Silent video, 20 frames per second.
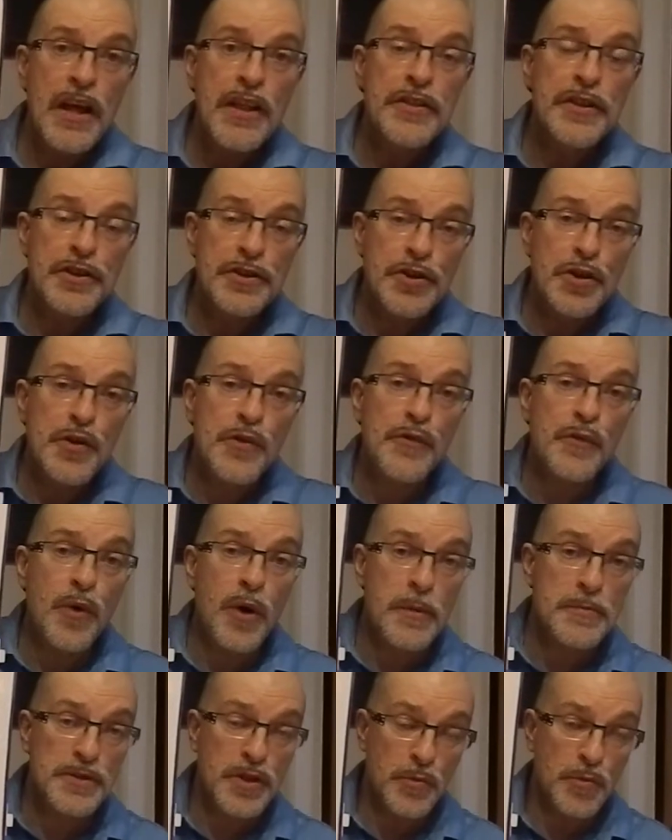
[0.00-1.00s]
The 2
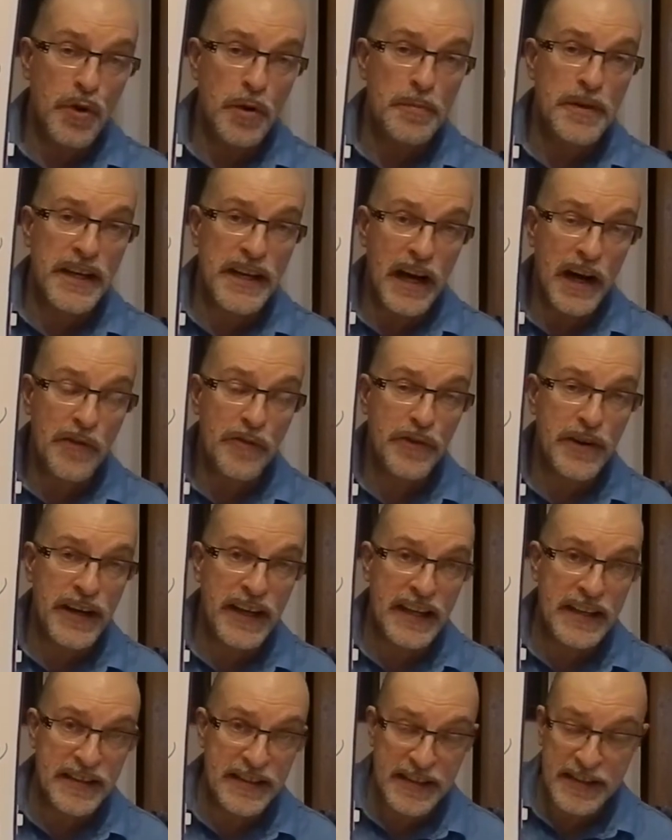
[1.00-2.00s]
forms that we'll be covering
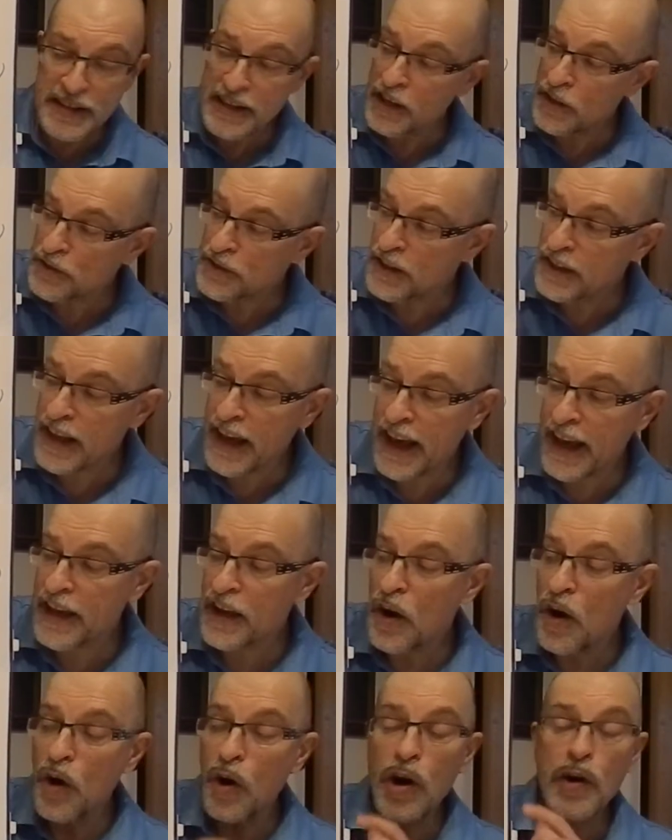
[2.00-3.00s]
in detail today
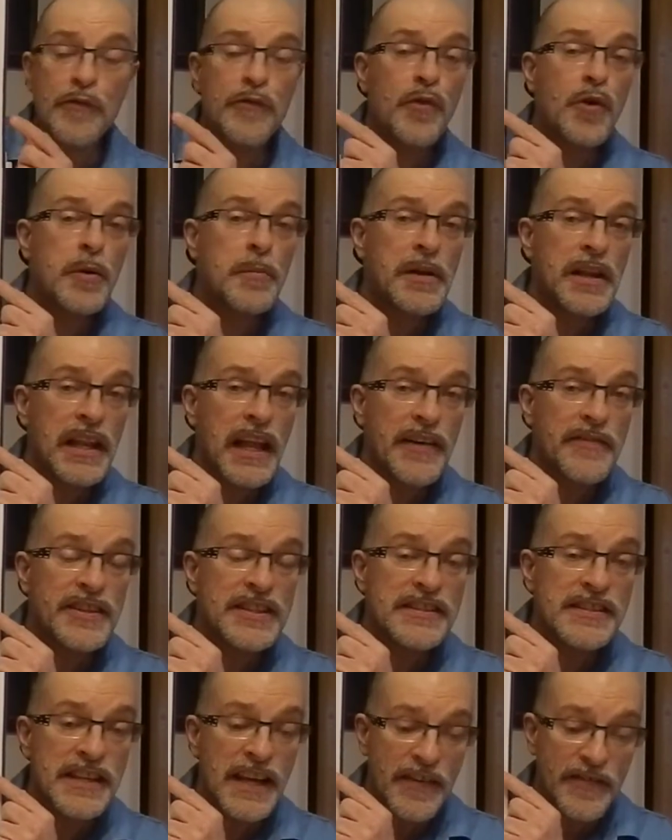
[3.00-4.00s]
are Form
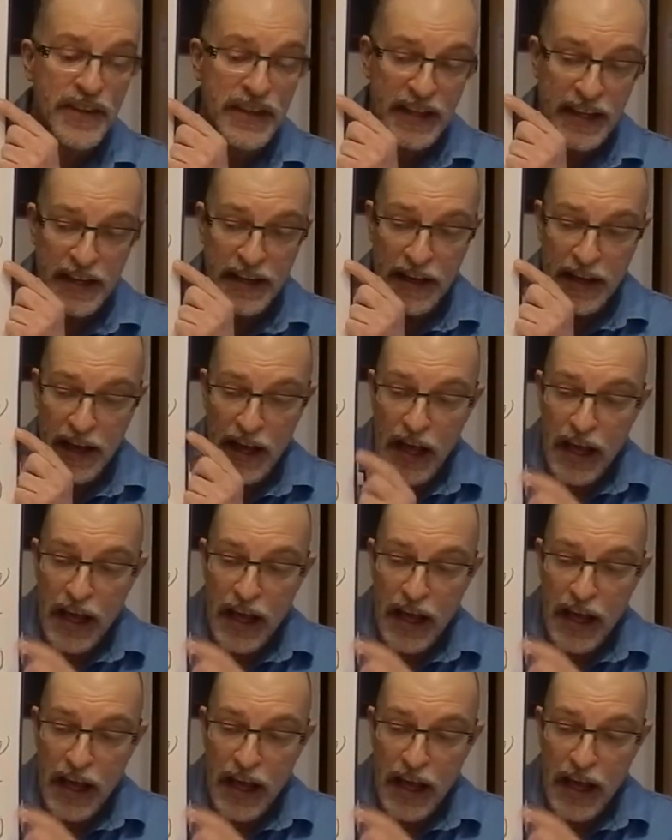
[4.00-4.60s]
1170,